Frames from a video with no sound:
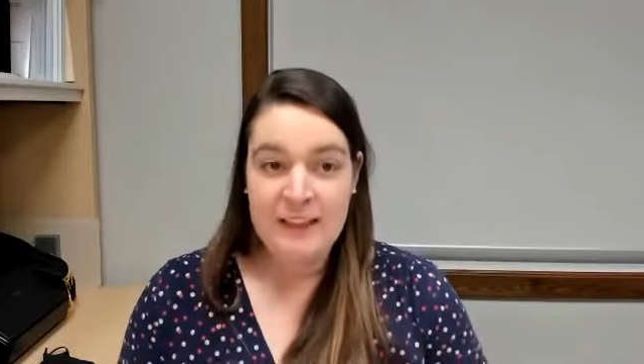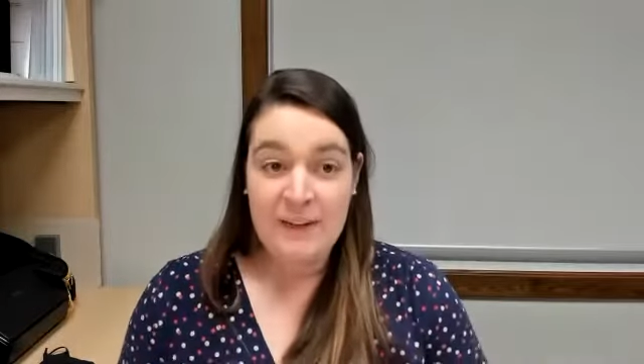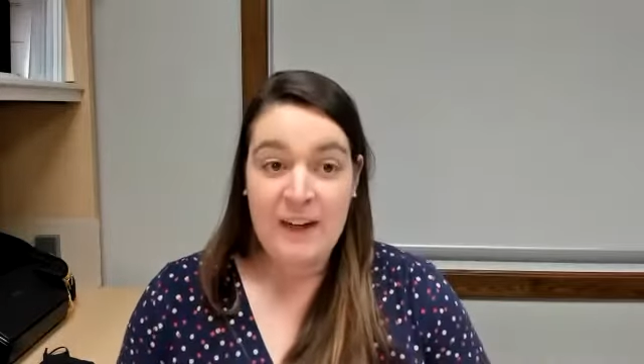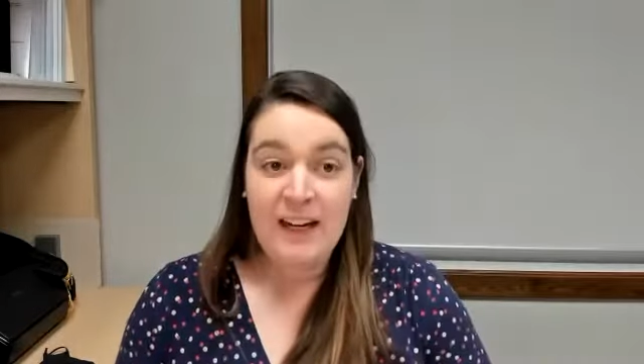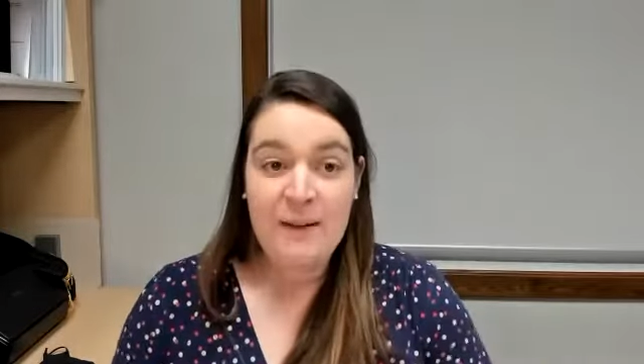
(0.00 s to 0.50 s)
If
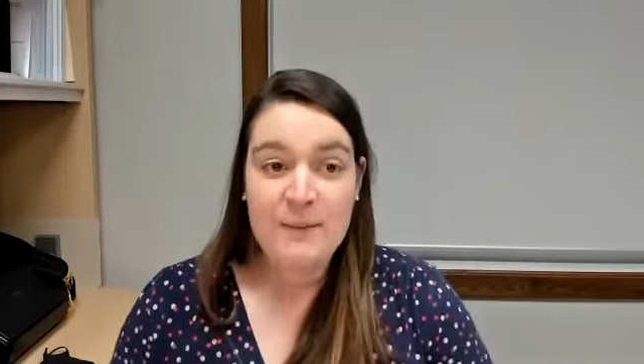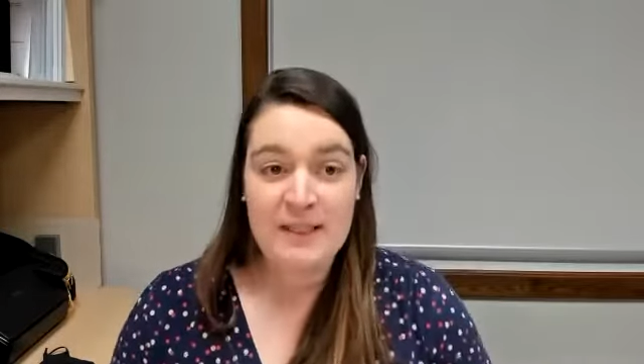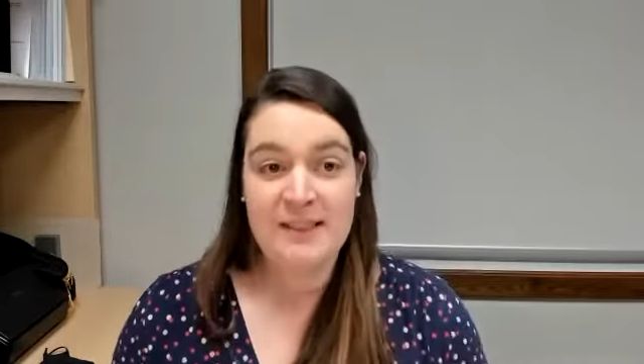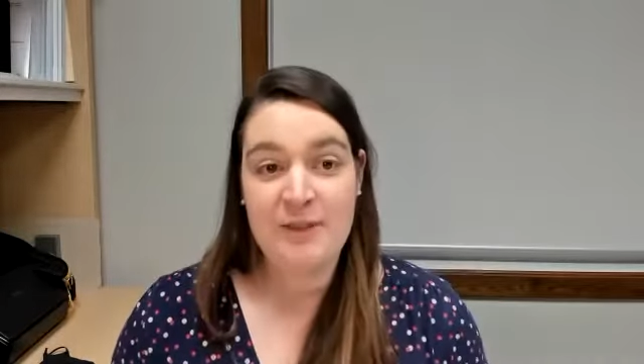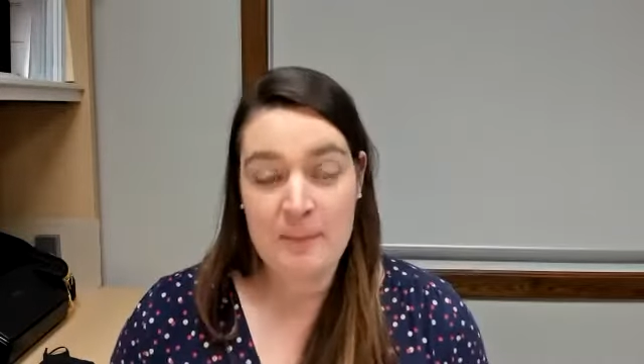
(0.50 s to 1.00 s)
that name
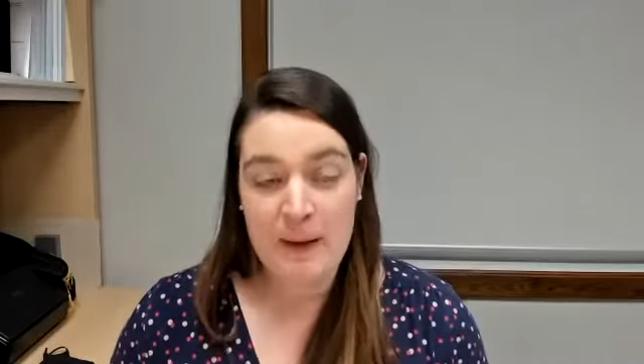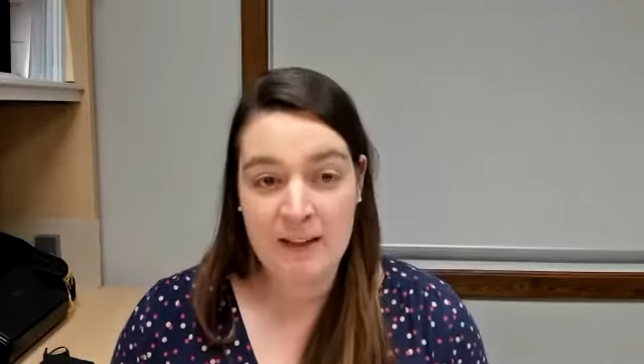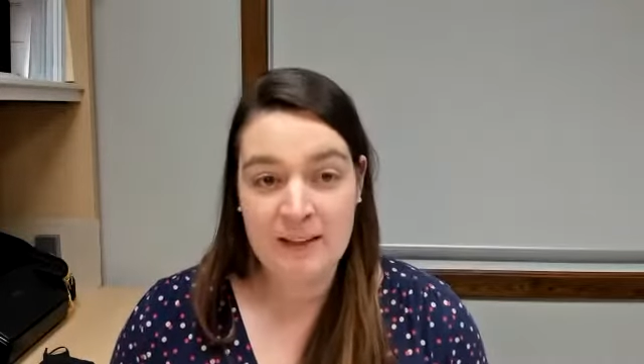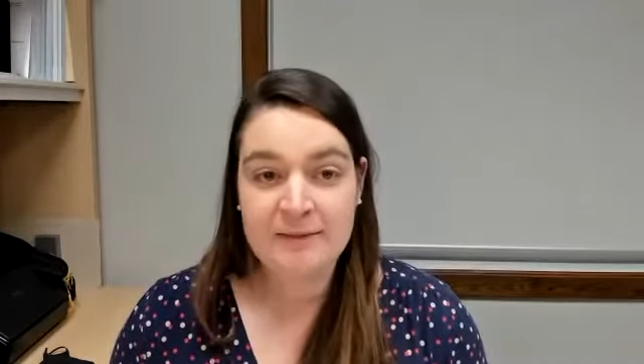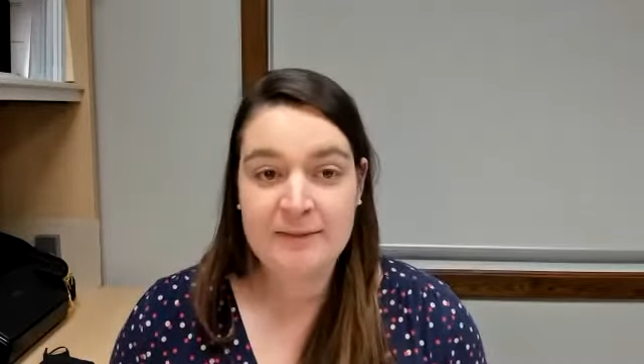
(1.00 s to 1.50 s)
doesn't ring a
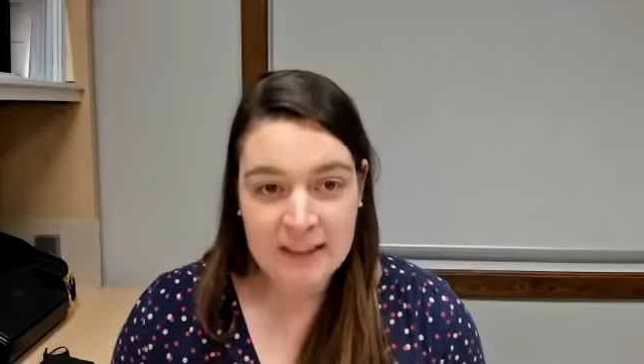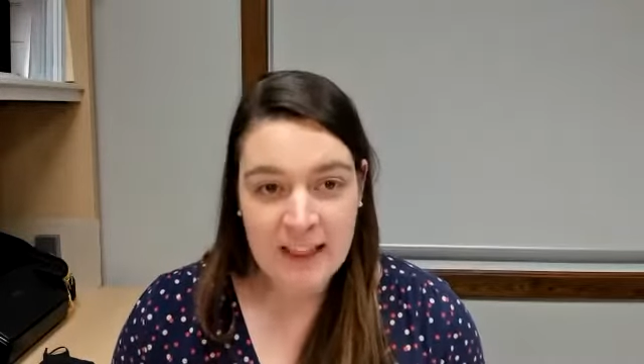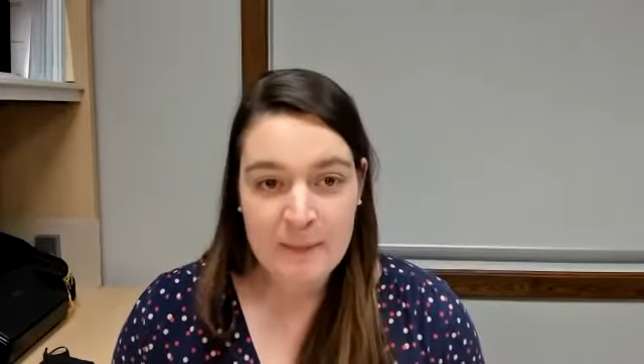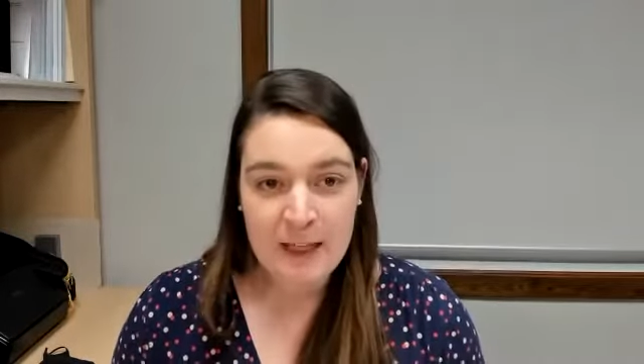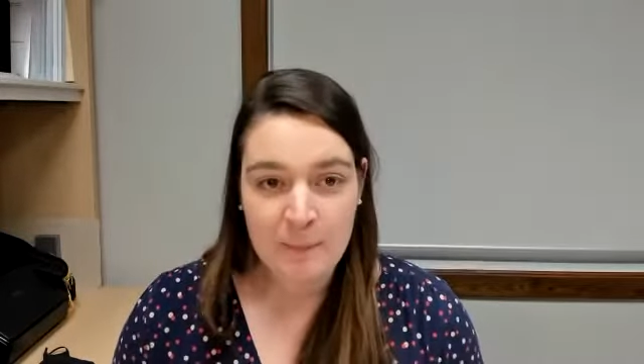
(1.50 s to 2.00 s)
bell,
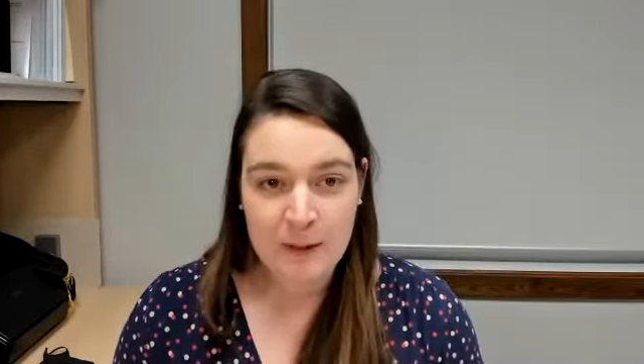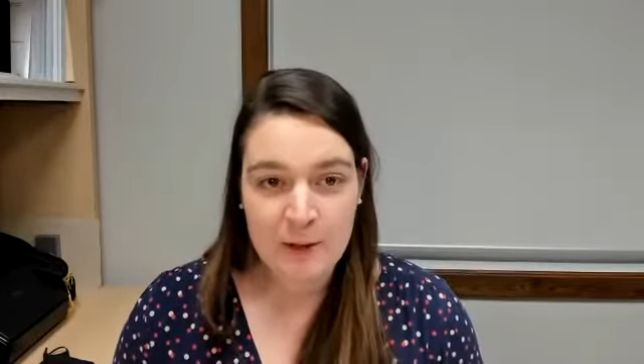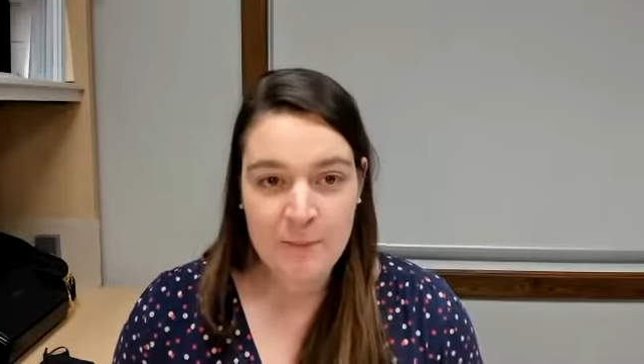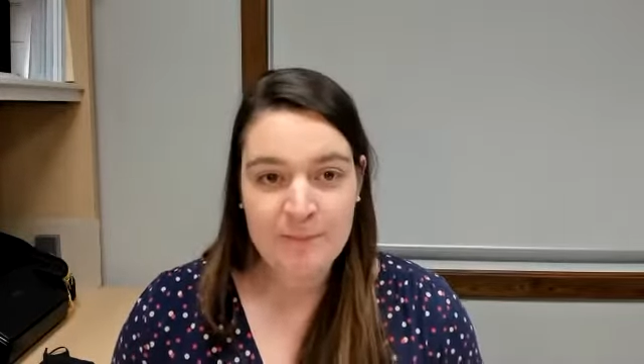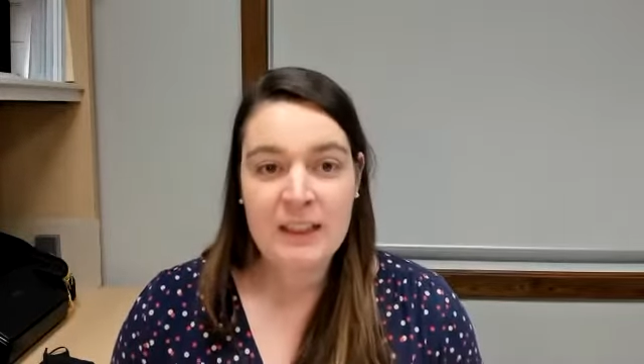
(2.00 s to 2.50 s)
let me help
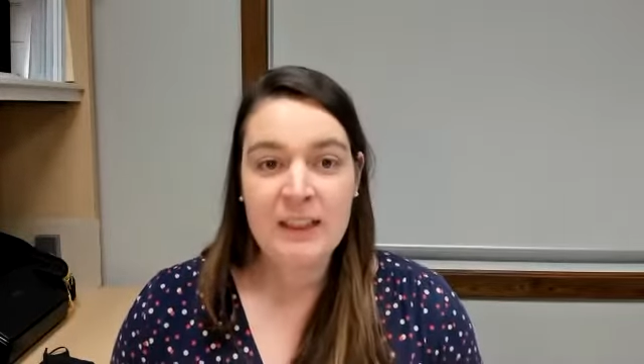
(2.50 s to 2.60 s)
you.